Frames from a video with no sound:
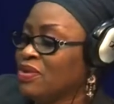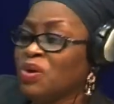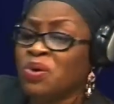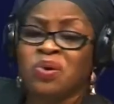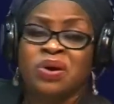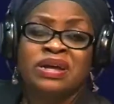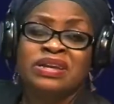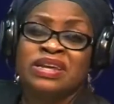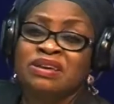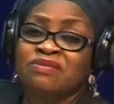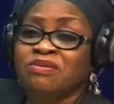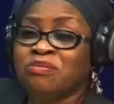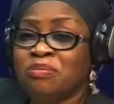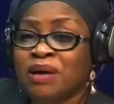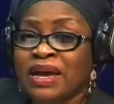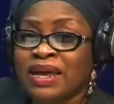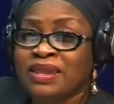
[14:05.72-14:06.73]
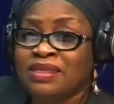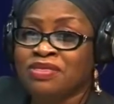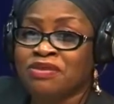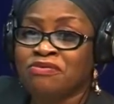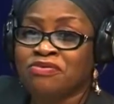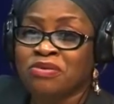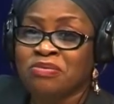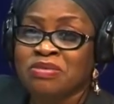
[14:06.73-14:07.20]
Oh, I didn't even buy
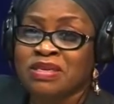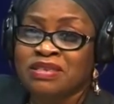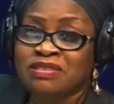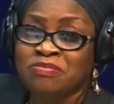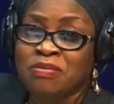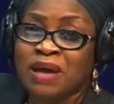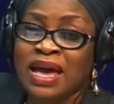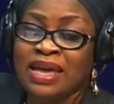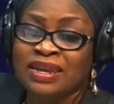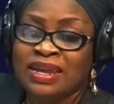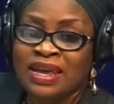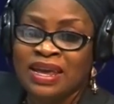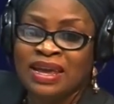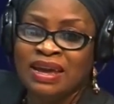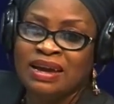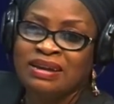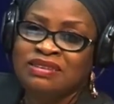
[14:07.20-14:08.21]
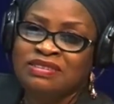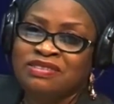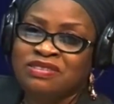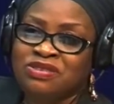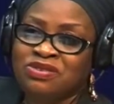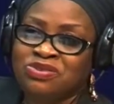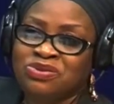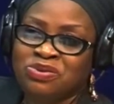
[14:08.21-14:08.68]
anything from this man, and he's
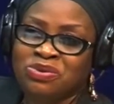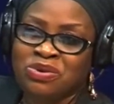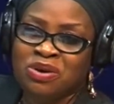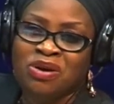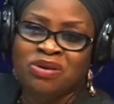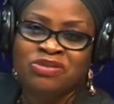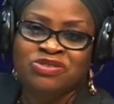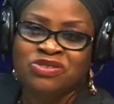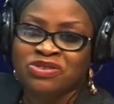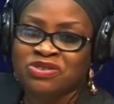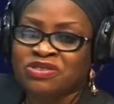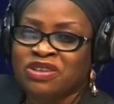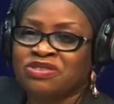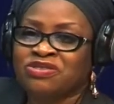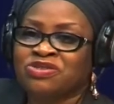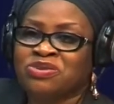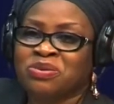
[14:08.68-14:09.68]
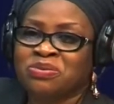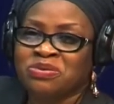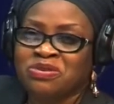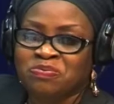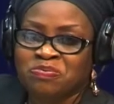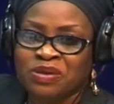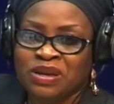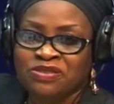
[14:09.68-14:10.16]
still so courteous and so
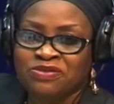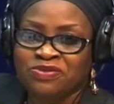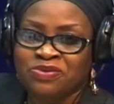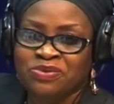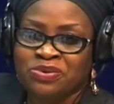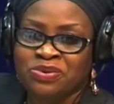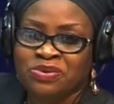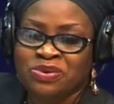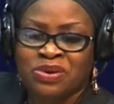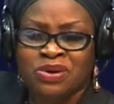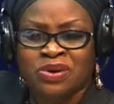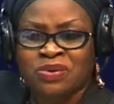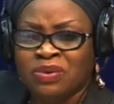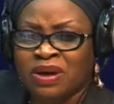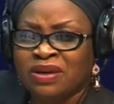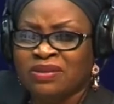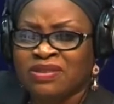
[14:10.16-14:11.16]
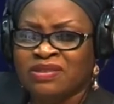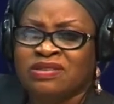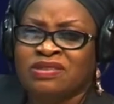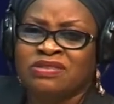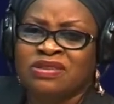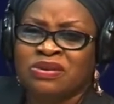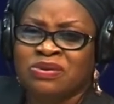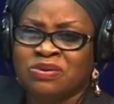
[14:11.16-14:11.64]
respectful. Well, this
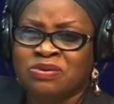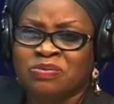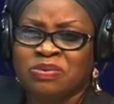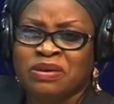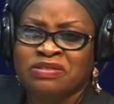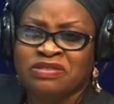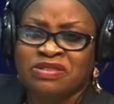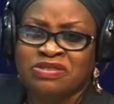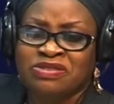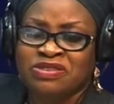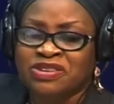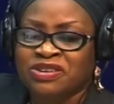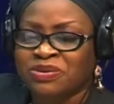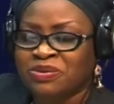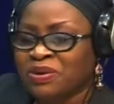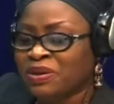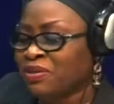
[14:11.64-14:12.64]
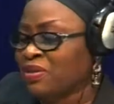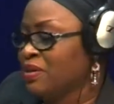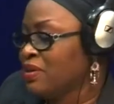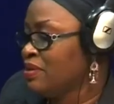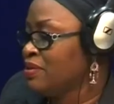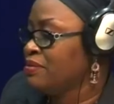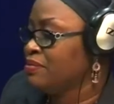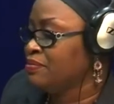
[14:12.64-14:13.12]
is a good person to deal with.
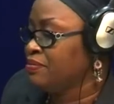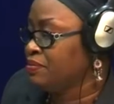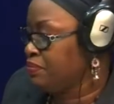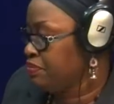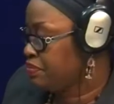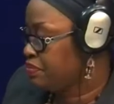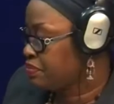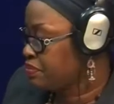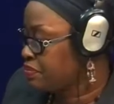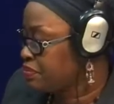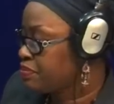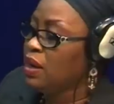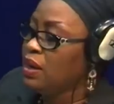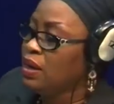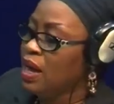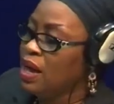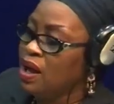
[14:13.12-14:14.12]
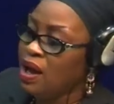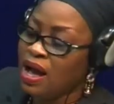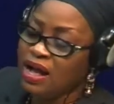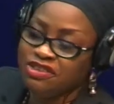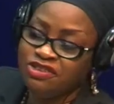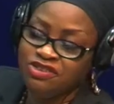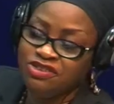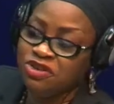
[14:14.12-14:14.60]
Now,
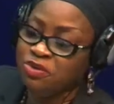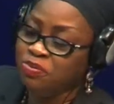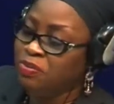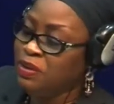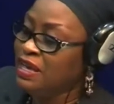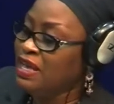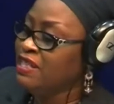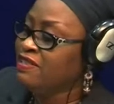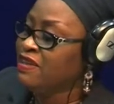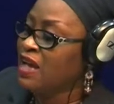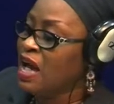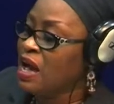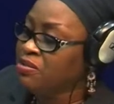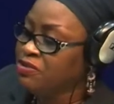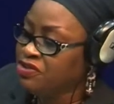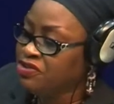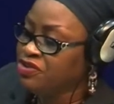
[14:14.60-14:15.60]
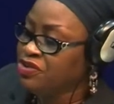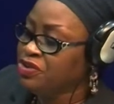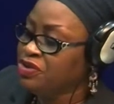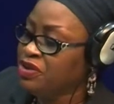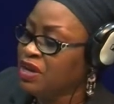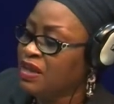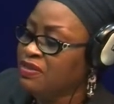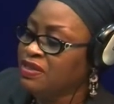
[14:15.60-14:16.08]
attitude beats
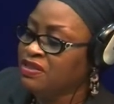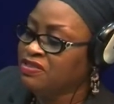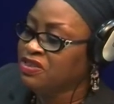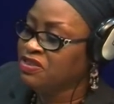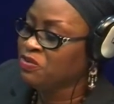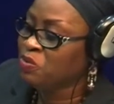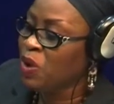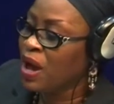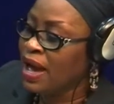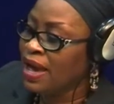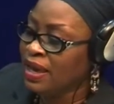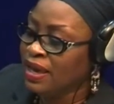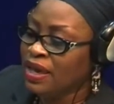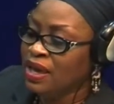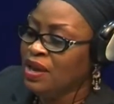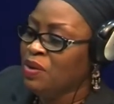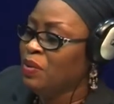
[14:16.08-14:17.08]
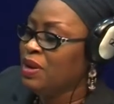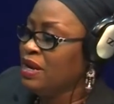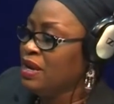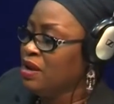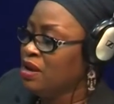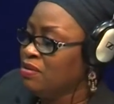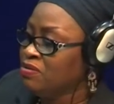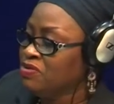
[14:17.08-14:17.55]
aptitude, and this is why. When
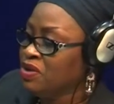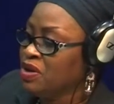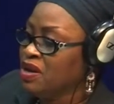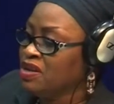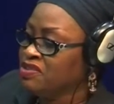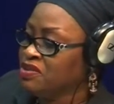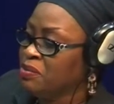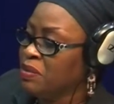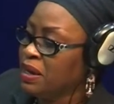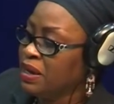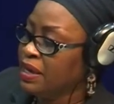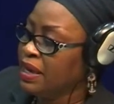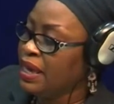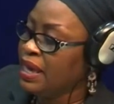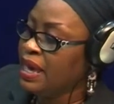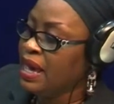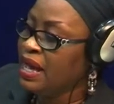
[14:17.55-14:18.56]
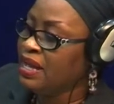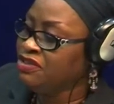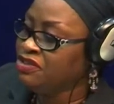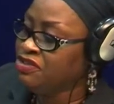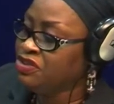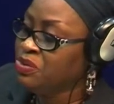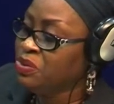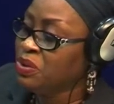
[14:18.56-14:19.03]
it comes to customer care,
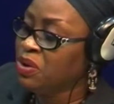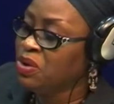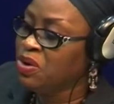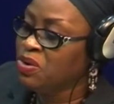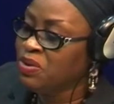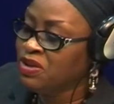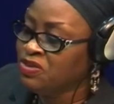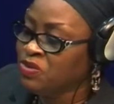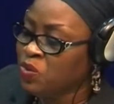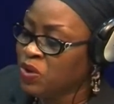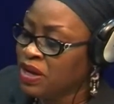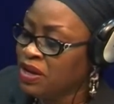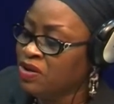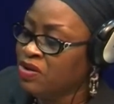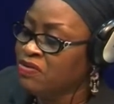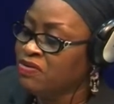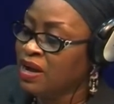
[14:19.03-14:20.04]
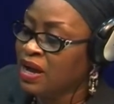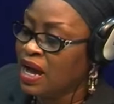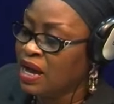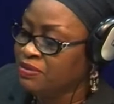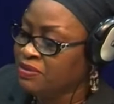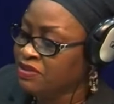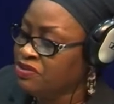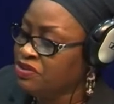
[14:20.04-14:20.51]
attitude will always win over
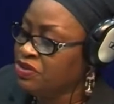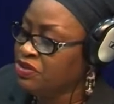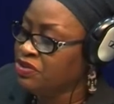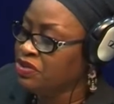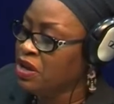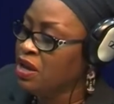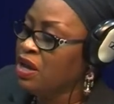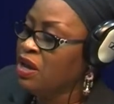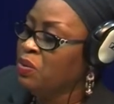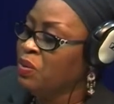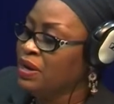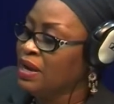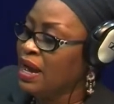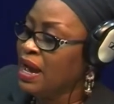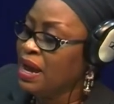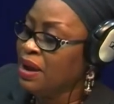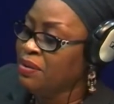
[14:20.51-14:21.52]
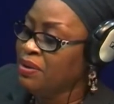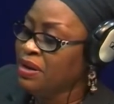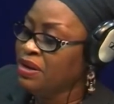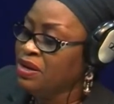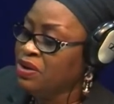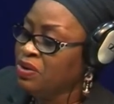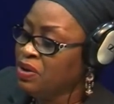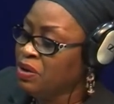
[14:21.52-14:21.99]
attitude. When
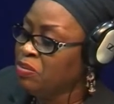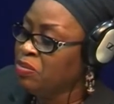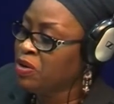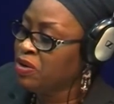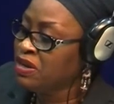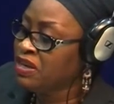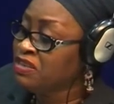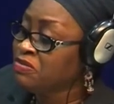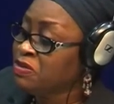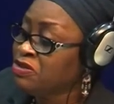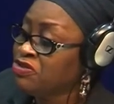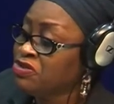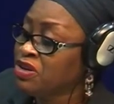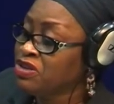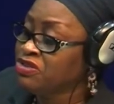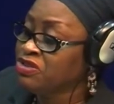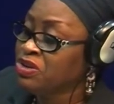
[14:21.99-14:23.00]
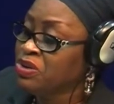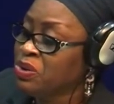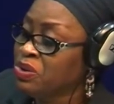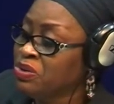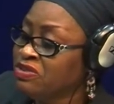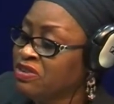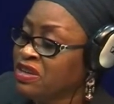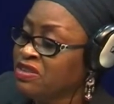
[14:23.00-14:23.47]
hiring new employees, be sure to
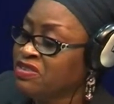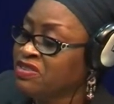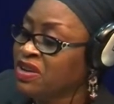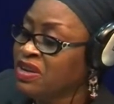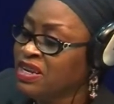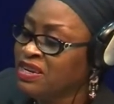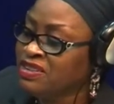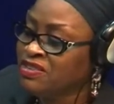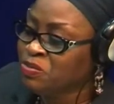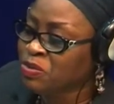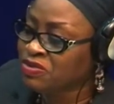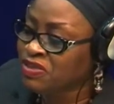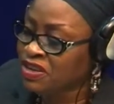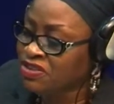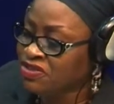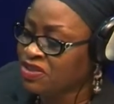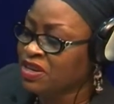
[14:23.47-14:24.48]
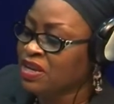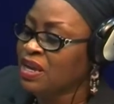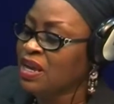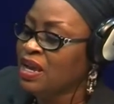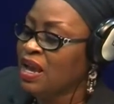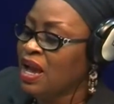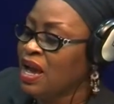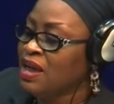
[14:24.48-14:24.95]
note a sunny disposition
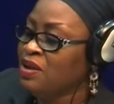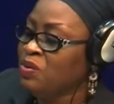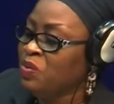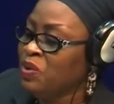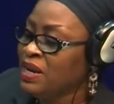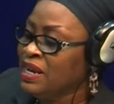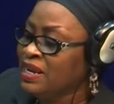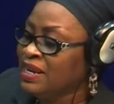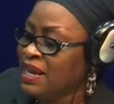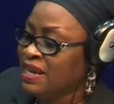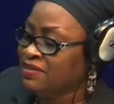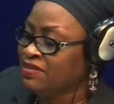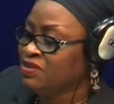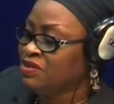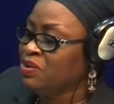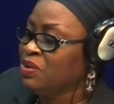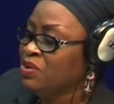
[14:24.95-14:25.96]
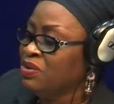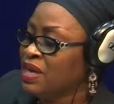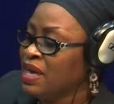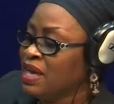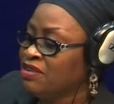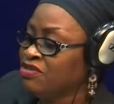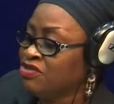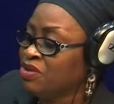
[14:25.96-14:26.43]
and a willingness to go the
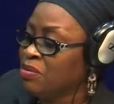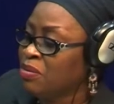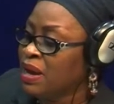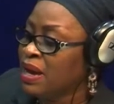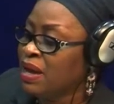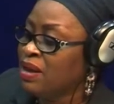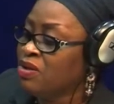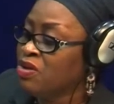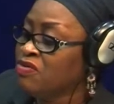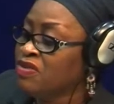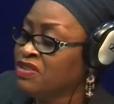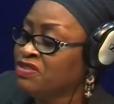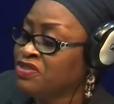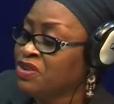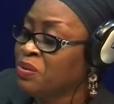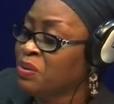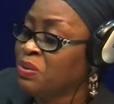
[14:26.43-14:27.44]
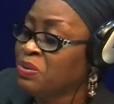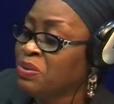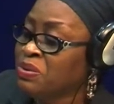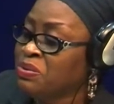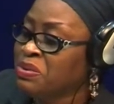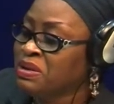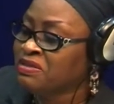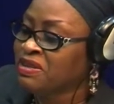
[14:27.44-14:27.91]
extra mile over someone
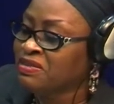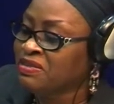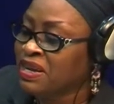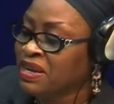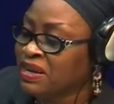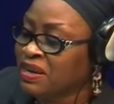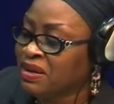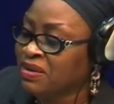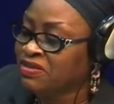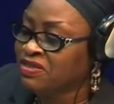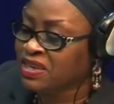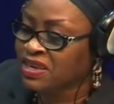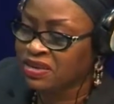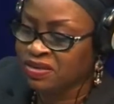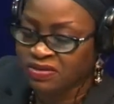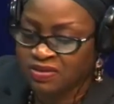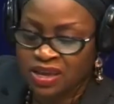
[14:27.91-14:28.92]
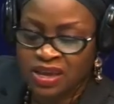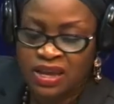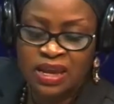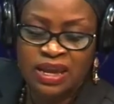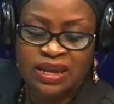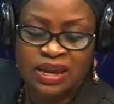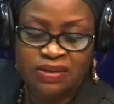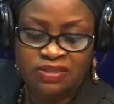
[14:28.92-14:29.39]
with greater technical skills.
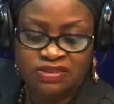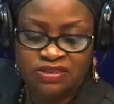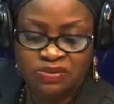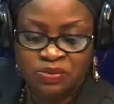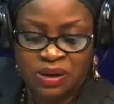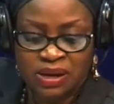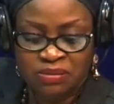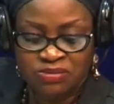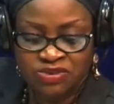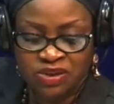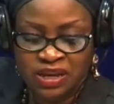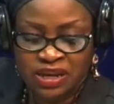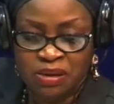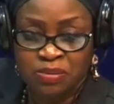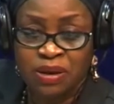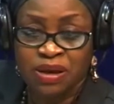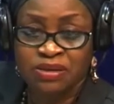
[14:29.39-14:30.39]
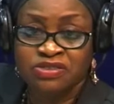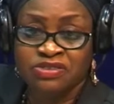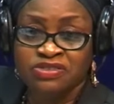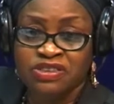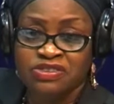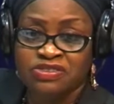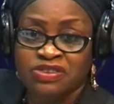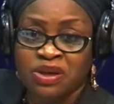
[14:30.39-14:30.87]
Now, this is what I'm talking about. You
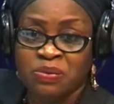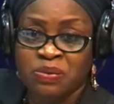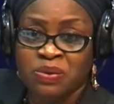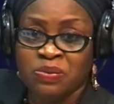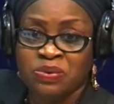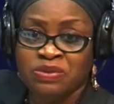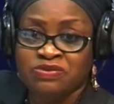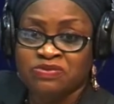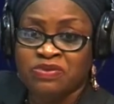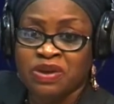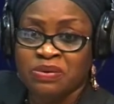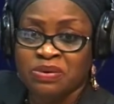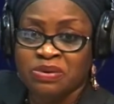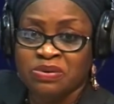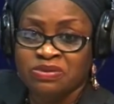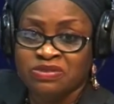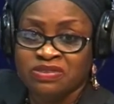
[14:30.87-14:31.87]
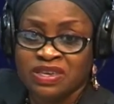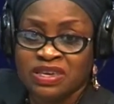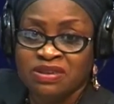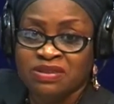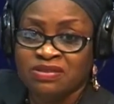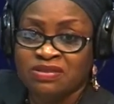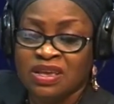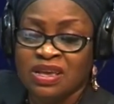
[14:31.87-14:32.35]
see someone with very good
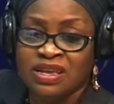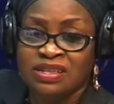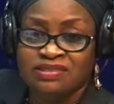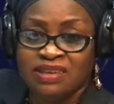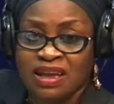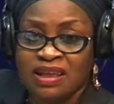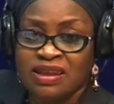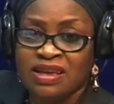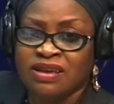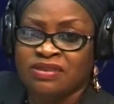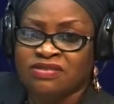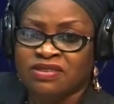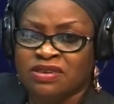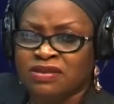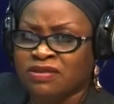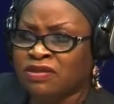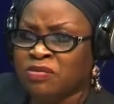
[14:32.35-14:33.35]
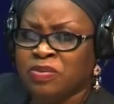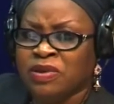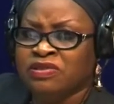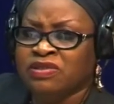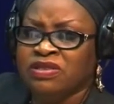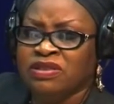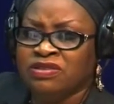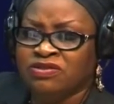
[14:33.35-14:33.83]
skills, technical skills, the
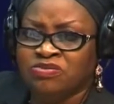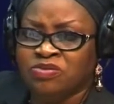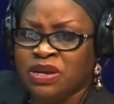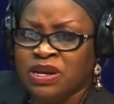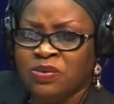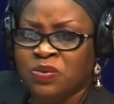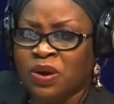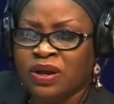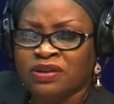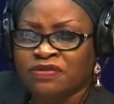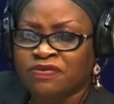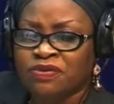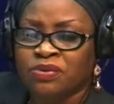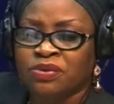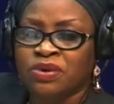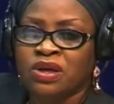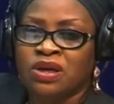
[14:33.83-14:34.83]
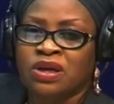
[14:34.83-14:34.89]
person is really wonderful.